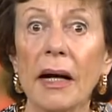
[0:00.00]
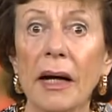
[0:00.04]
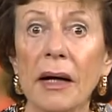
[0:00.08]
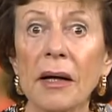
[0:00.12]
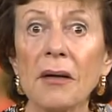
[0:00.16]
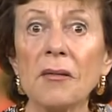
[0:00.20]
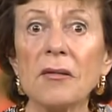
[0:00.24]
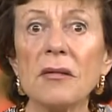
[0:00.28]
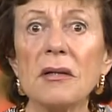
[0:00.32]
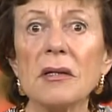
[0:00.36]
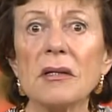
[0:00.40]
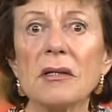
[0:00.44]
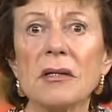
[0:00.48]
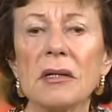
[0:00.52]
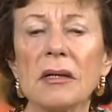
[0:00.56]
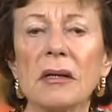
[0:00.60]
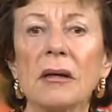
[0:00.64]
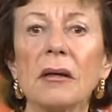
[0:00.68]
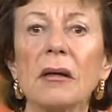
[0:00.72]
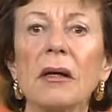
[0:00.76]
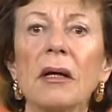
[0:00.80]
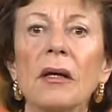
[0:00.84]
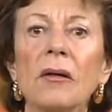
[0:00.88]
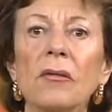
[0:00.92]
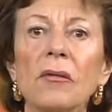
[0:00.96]

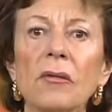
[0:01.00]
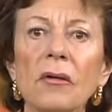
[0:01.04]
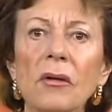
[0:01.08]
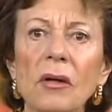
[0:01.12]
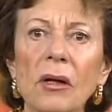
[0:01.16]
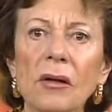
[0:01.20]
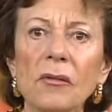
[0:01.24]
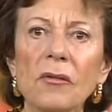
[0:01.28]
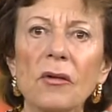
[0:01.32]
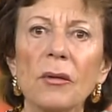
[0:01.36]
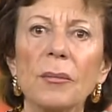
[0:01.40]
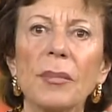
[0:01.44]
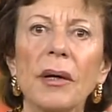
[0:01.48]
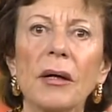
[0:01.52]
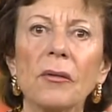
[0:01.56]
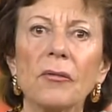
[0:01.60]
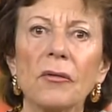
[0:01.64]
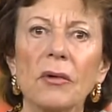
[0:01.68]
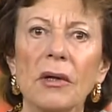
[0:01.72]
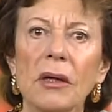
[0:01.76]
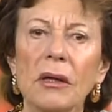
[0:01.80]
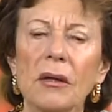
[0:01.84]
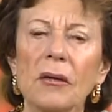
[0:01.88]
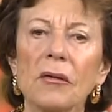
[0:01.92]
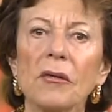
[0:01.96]
ICT is not
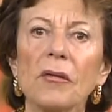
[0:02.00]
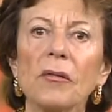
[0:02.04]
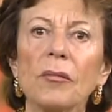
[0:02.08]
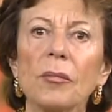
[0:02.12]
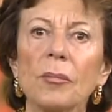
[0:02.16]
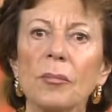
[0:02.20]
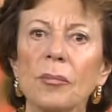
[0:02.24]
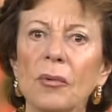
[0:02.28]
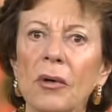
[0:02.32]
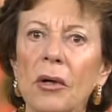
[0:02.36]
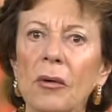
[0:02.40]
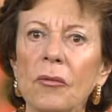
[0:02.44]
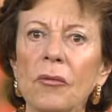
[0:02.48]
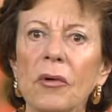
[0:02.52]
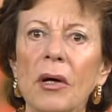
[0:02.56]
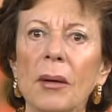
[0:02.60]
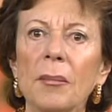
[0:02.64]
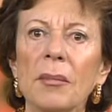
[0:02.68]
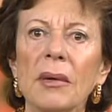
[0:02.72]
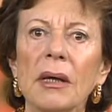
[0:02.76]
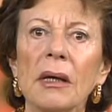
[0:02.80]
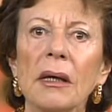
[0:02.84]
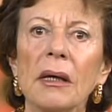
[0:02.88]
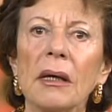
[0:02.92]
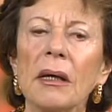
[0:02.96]
about geeks
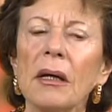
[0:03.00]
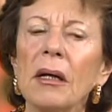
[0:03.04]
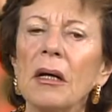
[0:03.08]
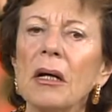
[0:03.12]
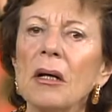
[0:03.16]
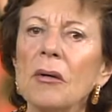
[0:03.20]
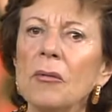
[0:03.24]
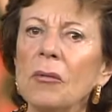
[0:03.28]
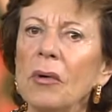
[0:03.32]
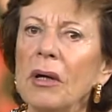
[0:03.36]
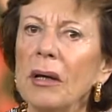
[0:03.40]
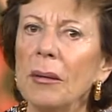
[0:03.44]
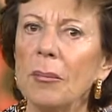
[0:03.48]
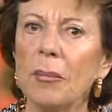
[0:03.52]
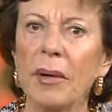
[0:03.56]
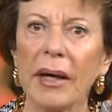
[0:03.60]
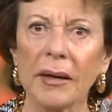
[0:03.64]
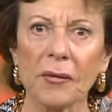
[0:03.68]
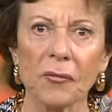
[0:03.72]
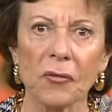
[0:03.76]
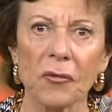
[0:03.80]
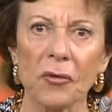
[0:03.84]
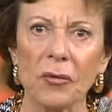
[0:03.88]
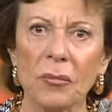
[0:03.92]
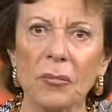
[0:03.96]
programming in lonely
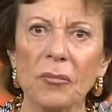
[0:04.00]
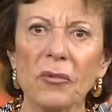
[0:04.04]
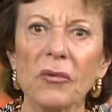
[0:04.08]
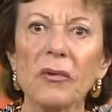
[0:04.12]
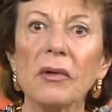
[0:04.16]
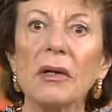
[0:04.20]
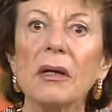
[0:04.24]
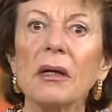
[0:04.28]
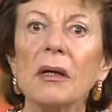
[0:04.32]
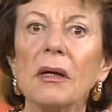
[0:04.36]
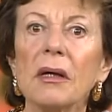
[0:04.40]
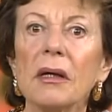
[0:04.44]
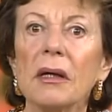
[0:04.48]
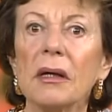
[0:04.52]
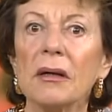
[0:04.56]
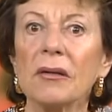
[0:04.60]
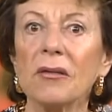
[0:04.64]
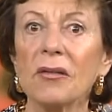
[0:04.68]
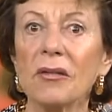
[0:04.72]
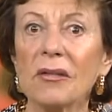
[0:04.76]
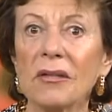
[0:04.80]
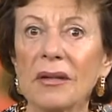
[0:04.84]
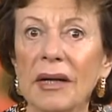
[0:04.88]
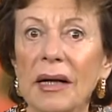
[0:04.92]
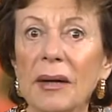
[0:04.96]
bedrooms.
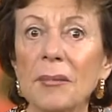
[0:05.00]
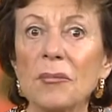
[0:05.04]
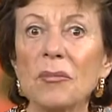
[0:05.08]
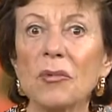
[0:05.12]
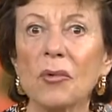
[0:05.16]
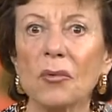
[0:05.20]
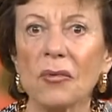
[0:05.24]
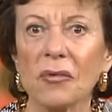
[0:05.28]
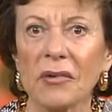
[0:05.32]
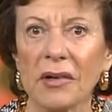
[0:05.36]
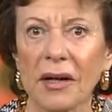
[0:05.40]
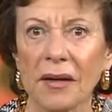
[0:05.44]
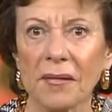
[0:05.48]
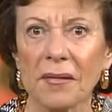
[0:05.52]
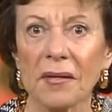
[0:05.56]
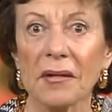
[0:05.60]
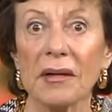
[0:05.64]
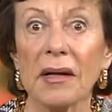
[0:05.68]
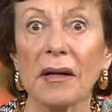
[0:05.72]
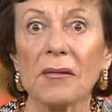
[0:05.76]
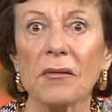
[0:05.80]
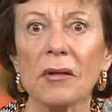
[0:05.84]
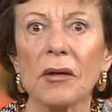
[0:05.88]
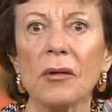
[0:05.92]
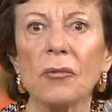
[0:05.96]
It's time to shatter
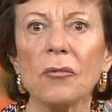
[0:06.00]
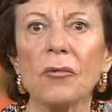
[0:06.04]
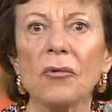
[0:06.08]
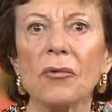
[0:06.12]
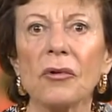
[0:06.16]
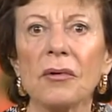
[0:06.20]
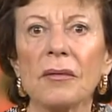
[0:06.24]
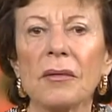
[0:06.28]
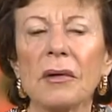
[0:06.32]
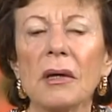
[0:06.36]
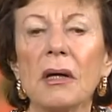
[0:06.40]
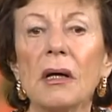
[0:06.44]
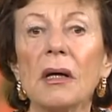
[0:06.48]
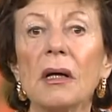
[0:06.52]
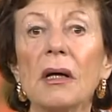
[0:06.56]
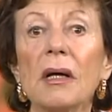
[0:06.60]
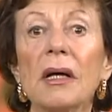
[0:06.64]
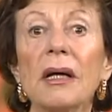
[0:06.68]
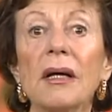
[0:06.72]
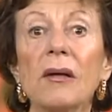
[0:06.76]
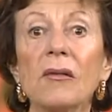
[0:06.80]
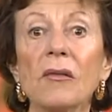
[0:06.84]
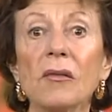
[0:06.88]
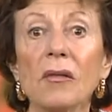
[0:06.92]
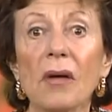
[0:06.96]
that illusion.
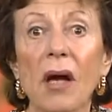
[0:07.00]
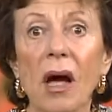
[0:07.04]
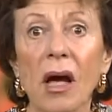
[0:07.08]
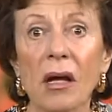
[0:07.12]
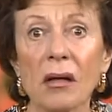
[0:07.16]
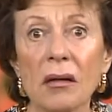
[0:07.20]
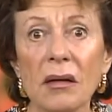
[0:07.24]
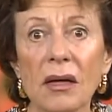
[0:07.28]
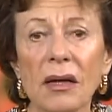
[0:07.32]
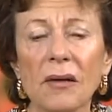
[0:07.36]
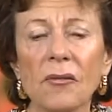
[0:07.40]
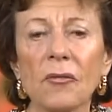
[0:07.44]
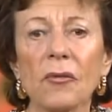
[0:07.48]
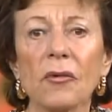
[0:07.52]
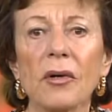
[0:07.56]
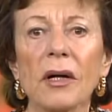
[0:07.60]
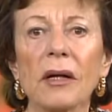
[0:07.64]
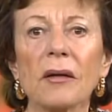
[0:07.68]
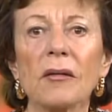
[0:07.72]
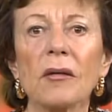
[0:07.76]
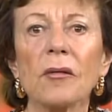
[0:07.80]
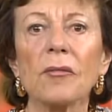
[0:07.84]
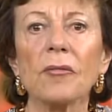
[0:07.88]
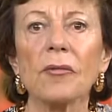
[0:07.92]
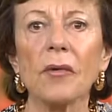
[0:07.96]
It's
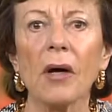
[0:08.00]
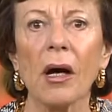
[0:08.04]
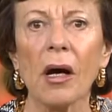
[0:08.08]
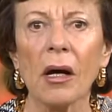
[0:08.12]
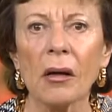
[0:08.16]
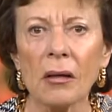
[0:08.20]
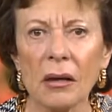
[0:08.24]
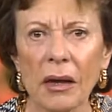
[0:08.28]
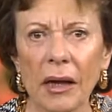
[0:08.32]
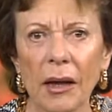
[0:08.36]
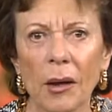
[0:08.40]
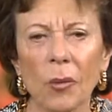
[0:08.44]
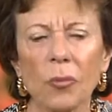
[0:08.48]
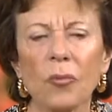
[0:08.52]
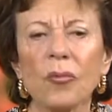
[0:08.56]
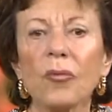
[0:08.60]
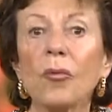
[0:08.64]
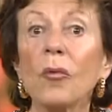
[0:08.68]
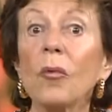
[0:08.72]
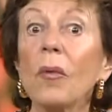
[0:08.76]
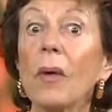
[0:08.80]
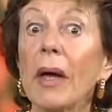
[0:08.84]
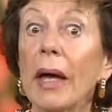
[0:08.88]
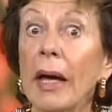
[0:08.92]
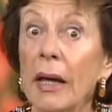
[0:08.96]
unattractive,
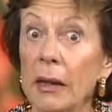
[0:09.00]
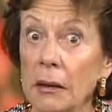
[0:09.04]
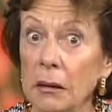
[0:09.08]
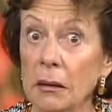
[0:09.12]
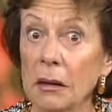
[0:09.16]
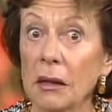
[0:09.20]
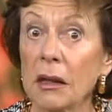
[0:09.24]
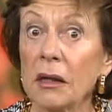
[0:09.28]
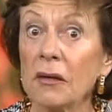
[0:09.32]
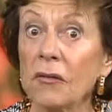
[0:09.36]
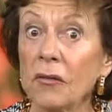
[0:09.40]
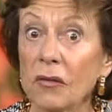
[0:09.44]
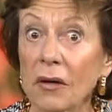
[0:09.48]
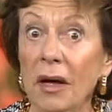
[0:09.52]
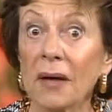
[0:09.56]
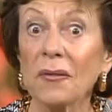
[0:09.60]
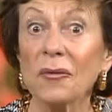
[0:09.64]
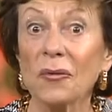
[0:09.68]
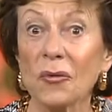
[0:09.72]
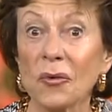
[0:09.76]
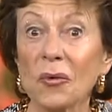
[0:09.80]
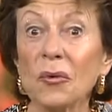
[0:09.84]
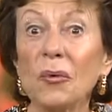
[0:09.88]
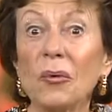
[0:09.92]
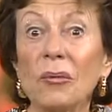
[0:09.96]
unhelpful, and it's
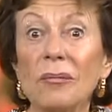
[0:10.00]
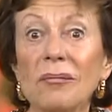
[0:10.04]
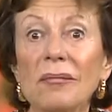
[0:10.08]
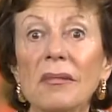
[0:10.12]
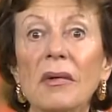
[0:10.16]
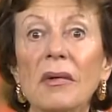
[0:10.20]
untrue.